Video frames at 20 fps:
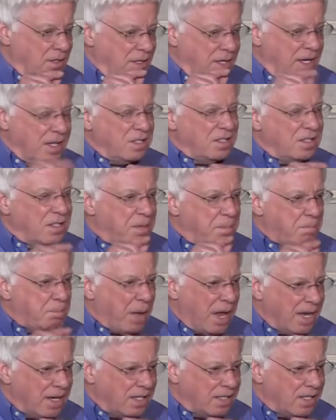
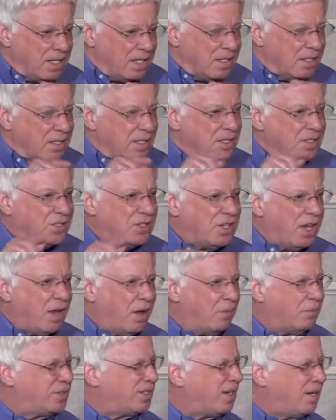independent
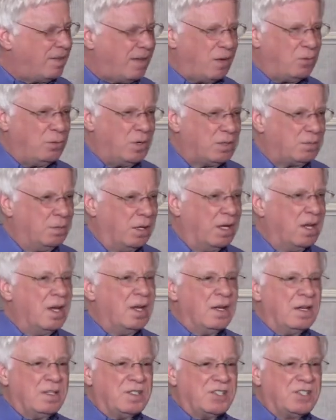self. Say that with me.
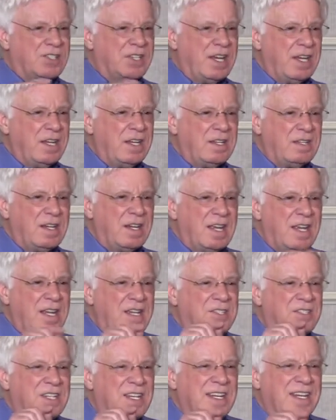Sin
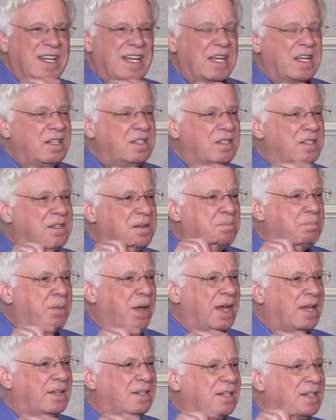is an
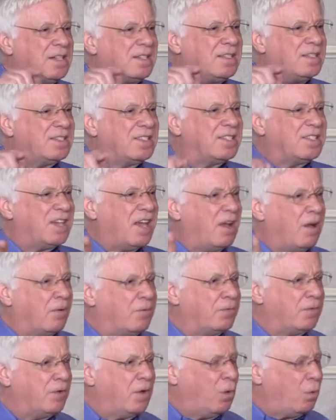independent
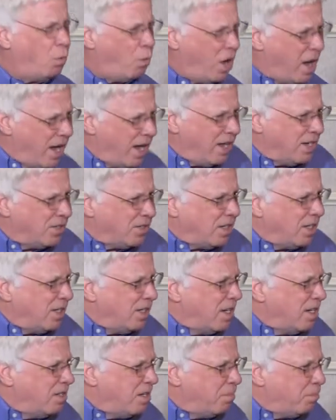self. Why is it
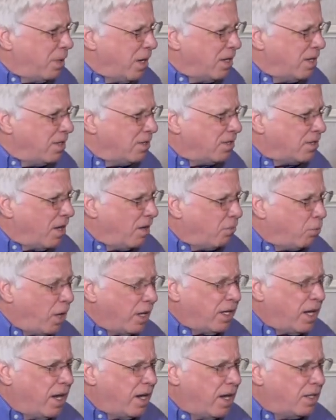an independent self? Why
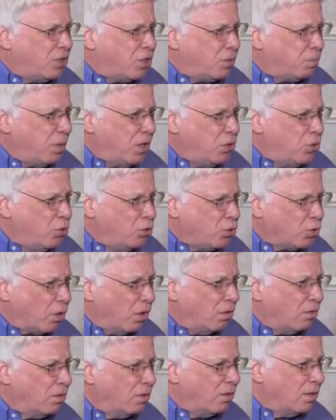can't I just be
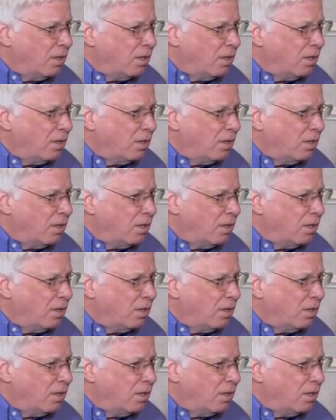neutral?